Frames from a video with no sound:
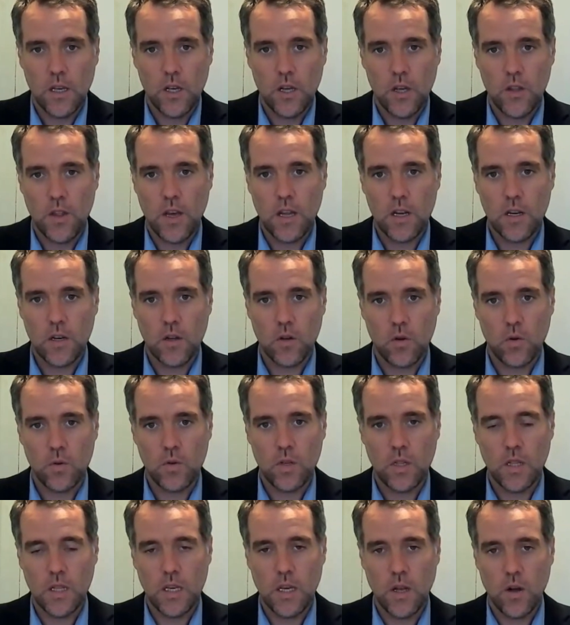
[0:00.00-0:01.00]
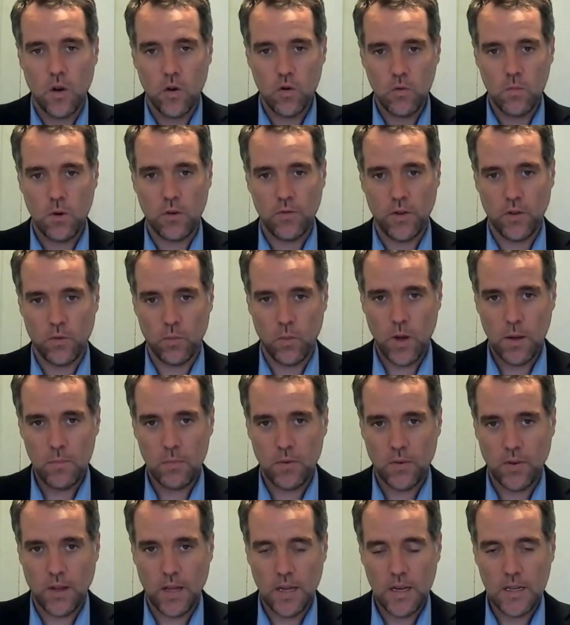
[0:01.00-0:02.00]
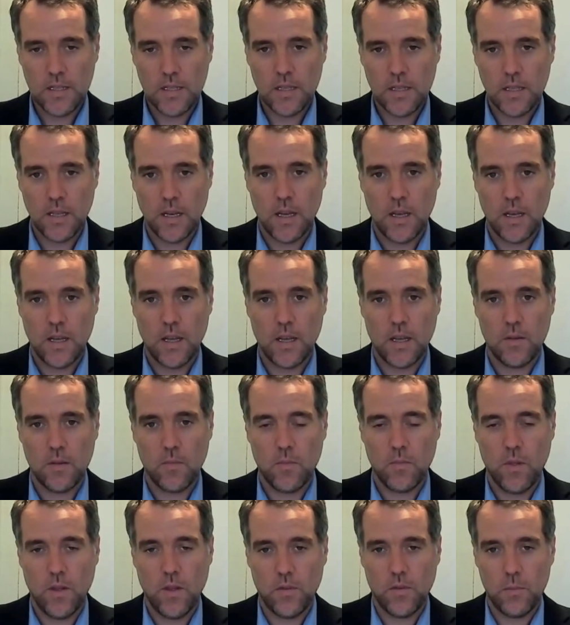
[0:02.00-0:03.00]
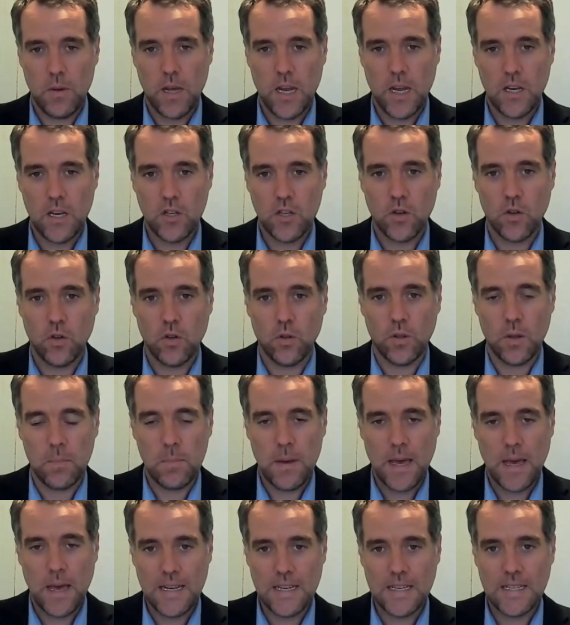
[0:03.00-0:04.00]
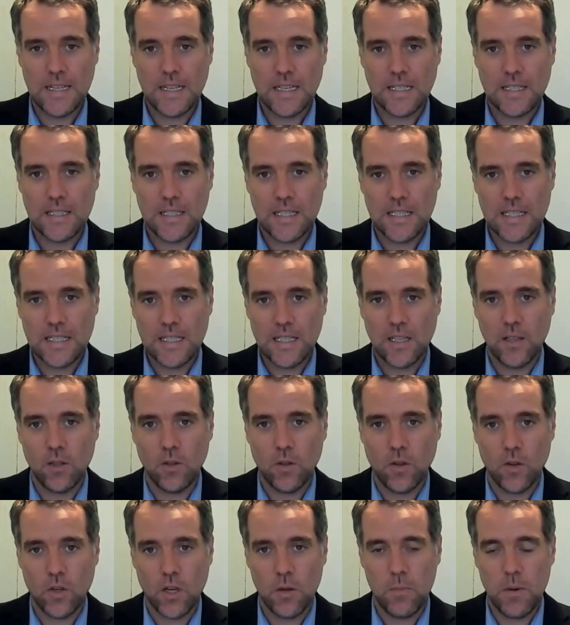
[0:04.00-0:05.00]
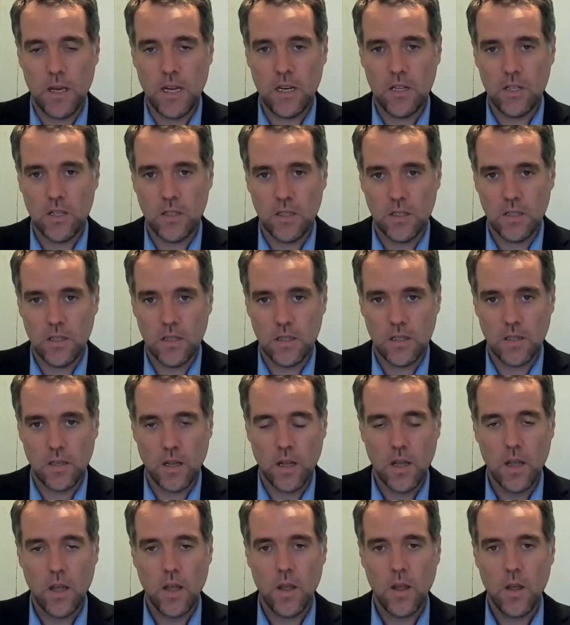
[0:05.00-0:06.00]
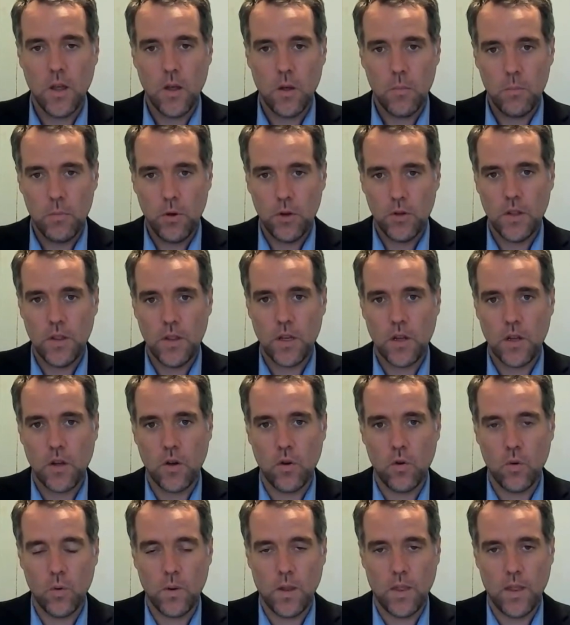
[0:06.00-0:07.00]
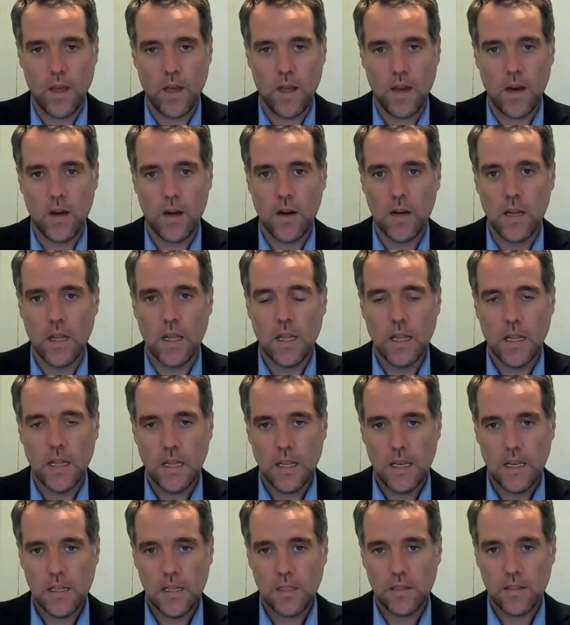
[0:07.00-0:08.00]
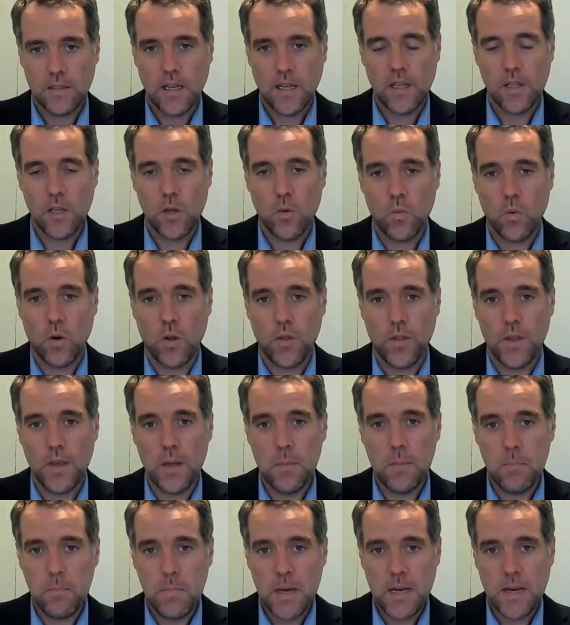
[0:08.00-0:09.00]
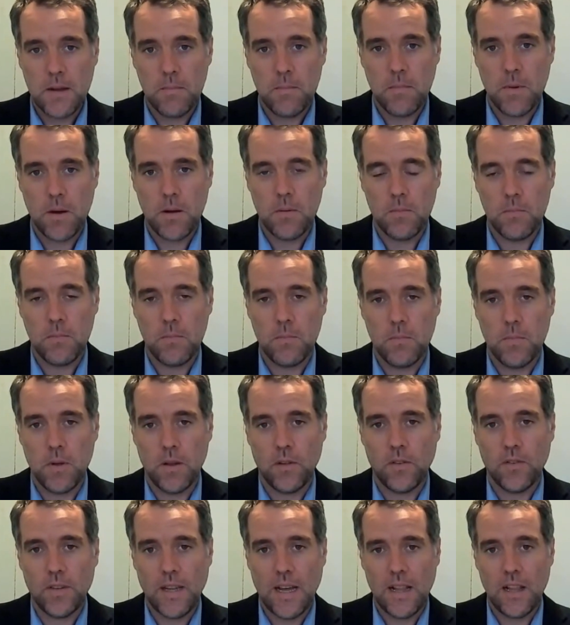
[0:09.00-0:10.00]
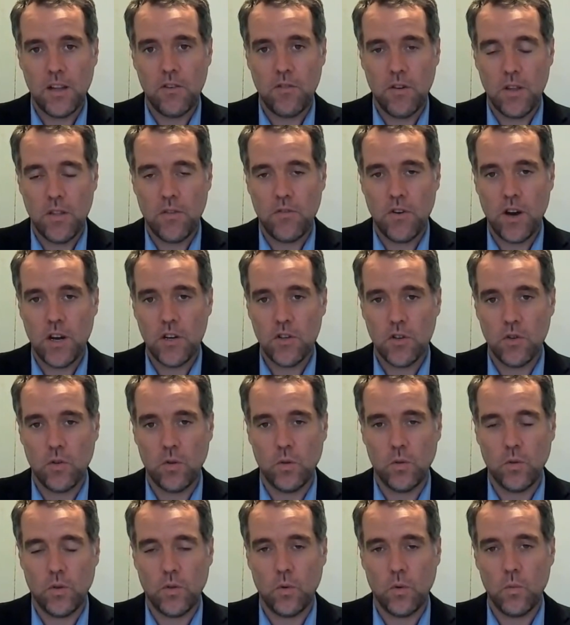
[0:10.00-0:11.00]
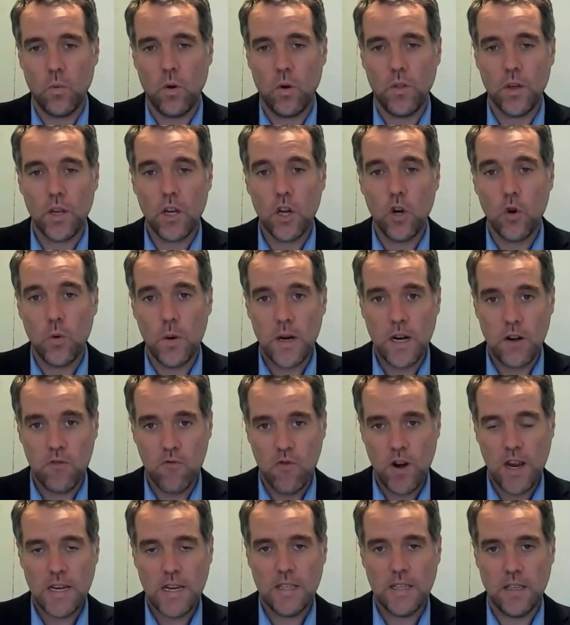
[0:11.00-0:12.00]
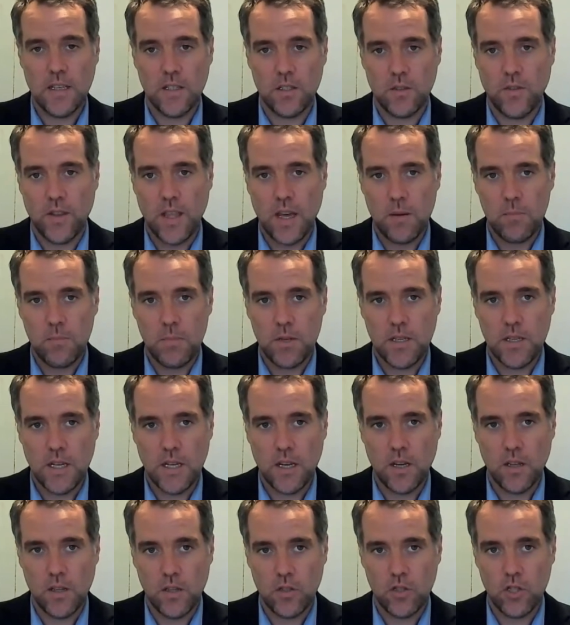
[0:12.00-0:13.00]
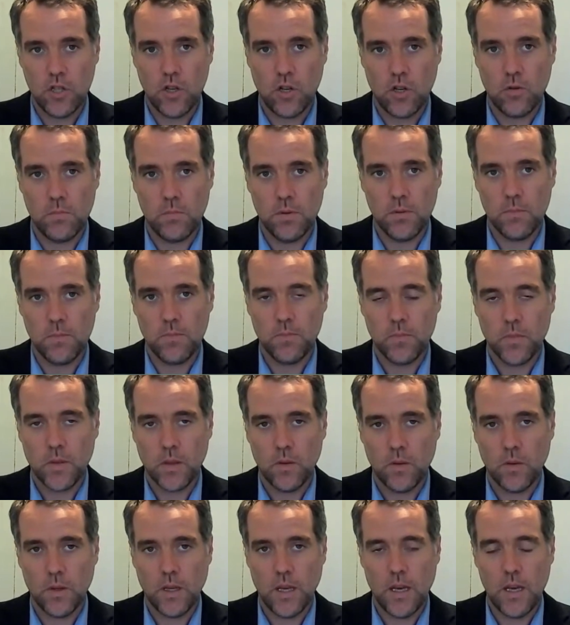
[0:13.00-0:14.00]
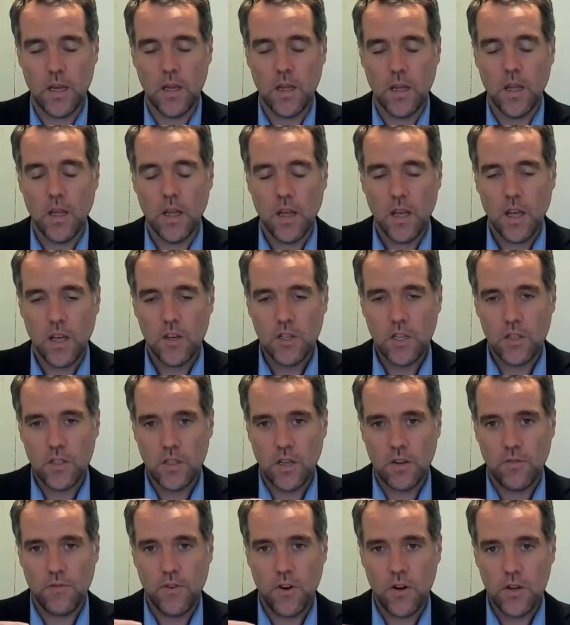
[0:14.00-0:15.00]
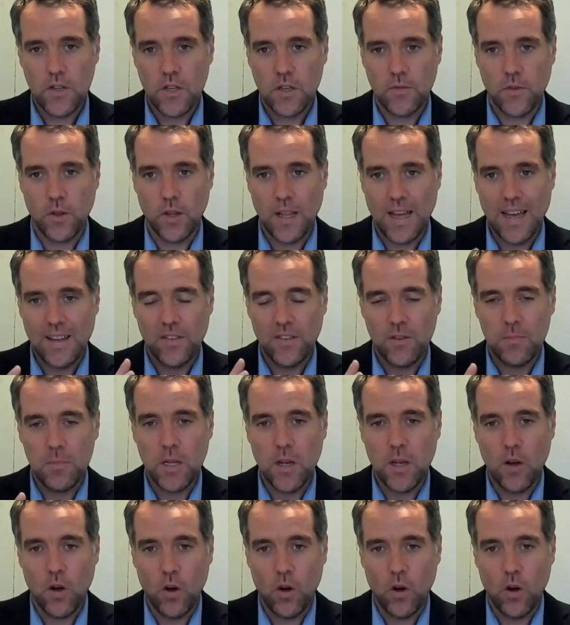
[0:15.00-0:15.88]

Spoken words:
you then go to the Home Office website. There's a page called Appendix Skilled Occupations. Put in the code there. It'll tell you what the minimum salary threshold, so what the going rate is for that particular job. Okay. I should say, first of all, it has to